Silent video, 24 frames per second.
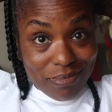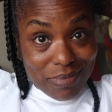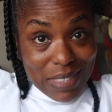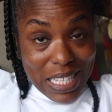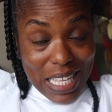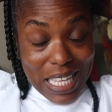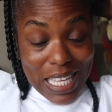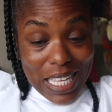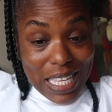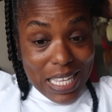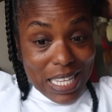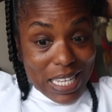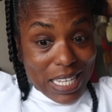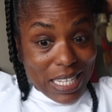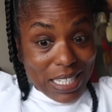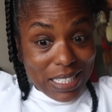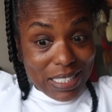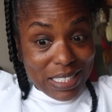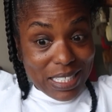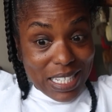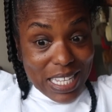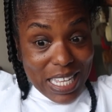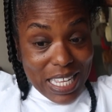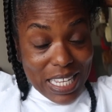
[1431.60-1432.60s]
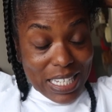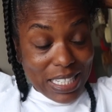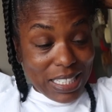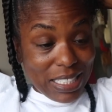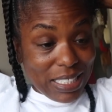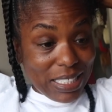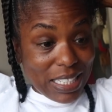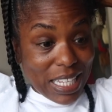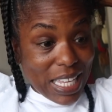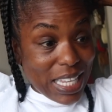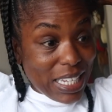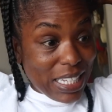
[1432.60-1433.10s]

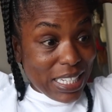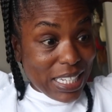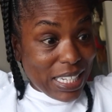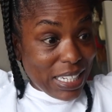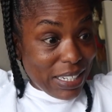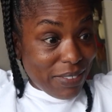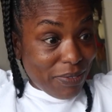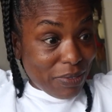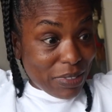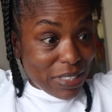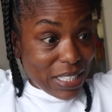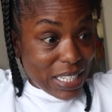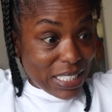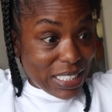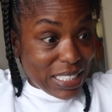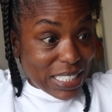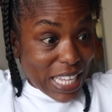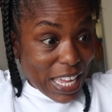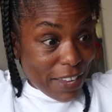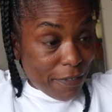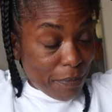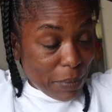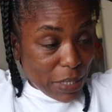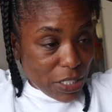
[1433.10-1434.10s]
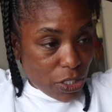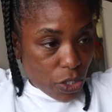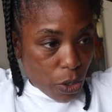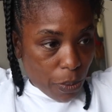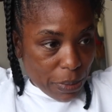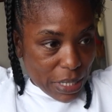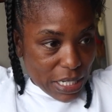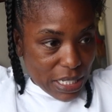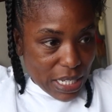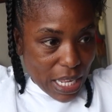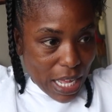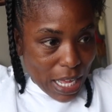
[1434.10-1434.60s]
in saved me so
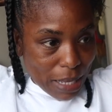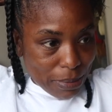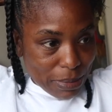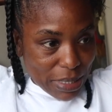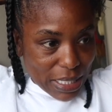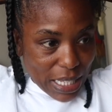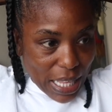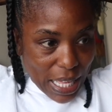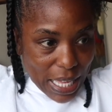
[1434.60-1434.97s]
many times.